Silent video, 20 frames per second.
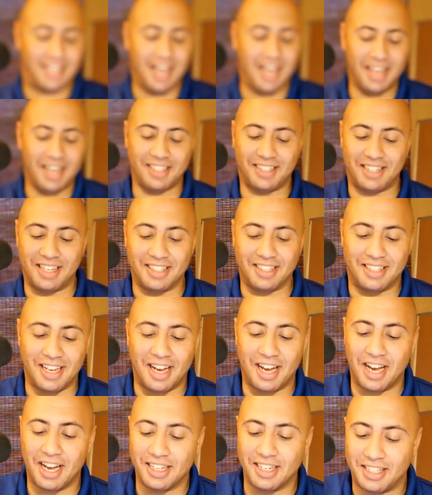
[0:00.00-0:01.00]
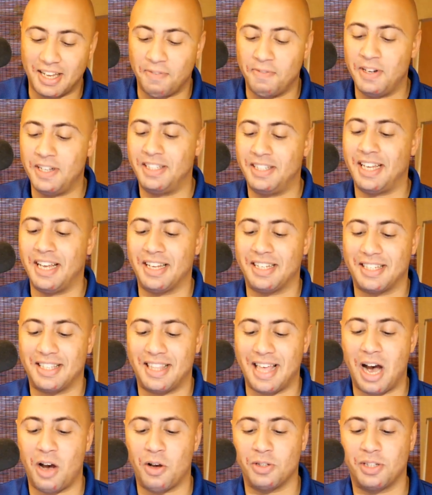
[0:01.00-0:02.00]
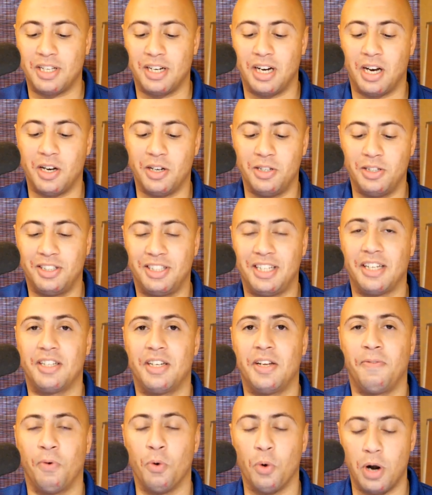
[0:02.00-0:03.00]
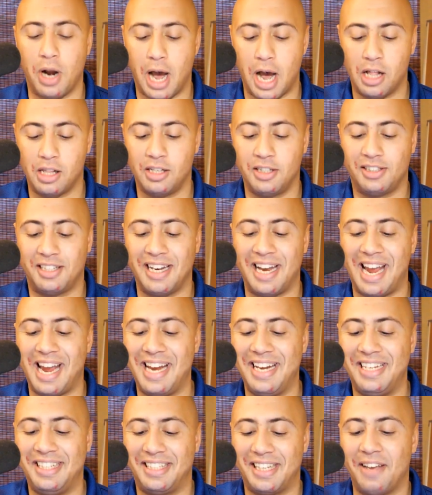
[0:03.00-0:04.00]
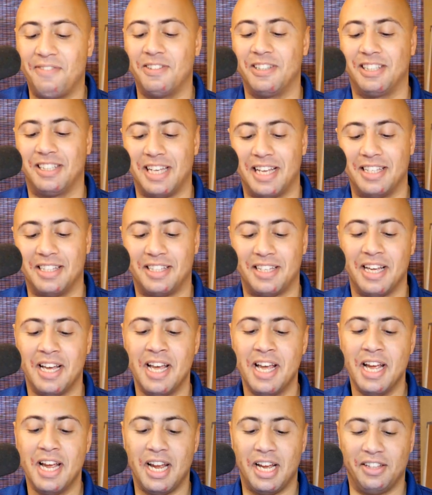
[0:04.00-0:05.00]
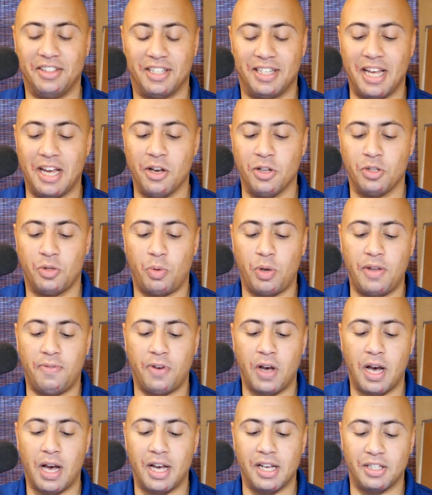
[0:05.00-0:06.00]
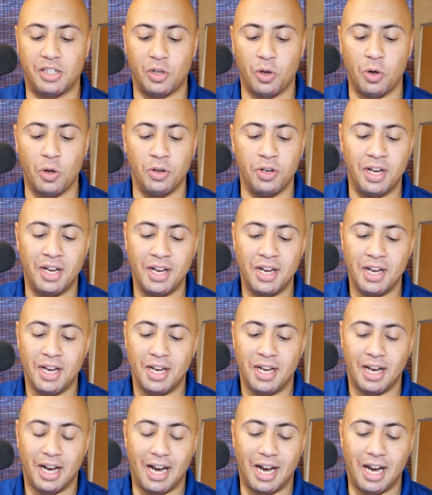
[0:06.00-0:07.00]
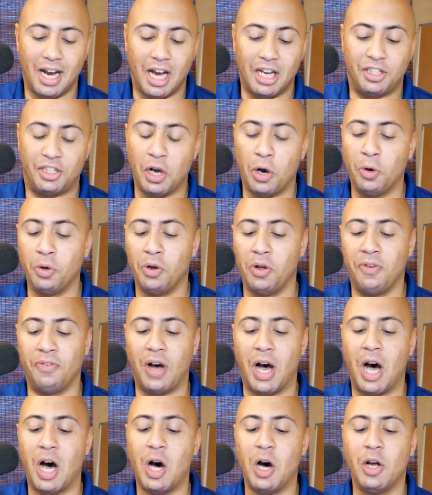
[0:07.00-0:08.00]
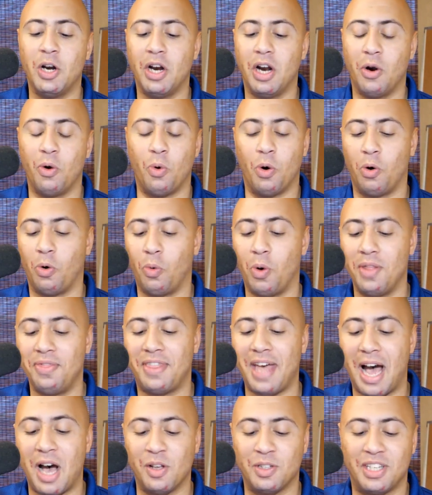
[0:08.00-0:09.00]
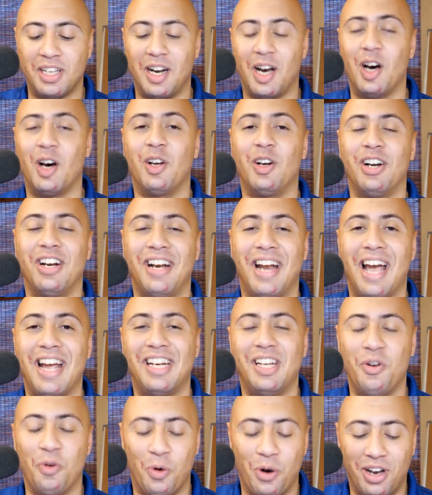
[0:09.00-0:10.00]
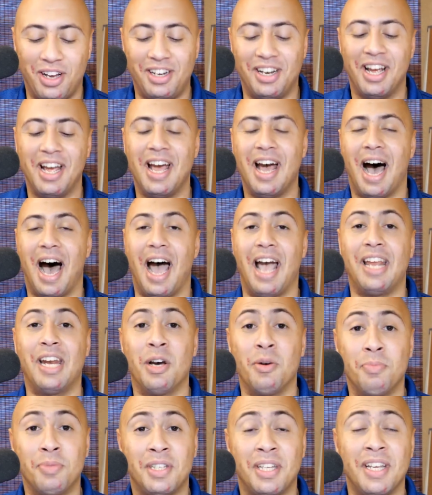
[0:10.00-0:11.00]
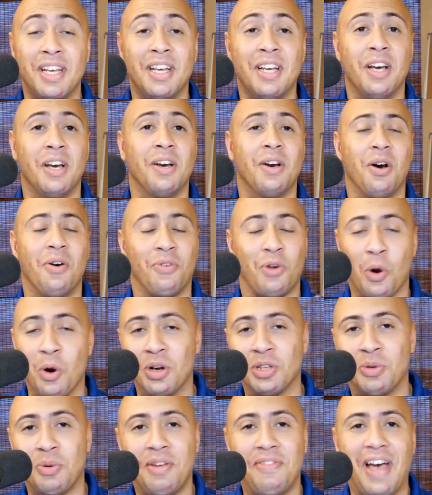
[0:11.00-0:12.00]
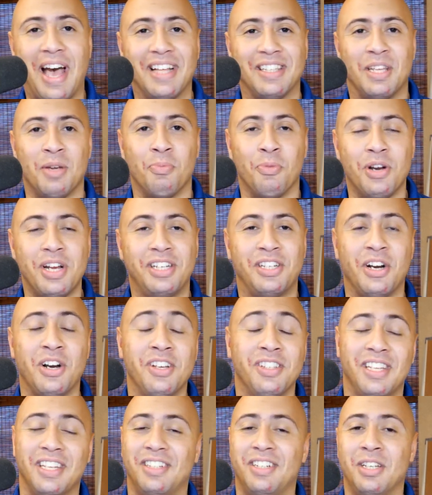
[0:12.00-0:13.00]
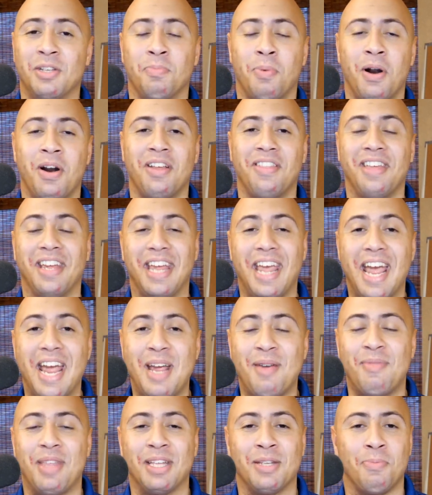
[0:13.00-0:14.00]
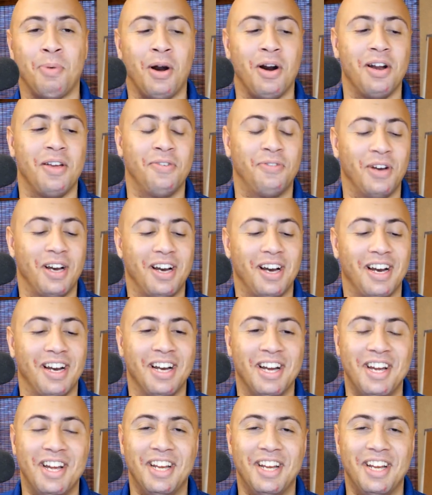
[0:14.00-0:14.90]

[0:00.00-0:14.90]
says is $76,164.87 in sales. We've sold a total of 1,191 items. Of course, we've had some returns. That's just part of the game. That's part of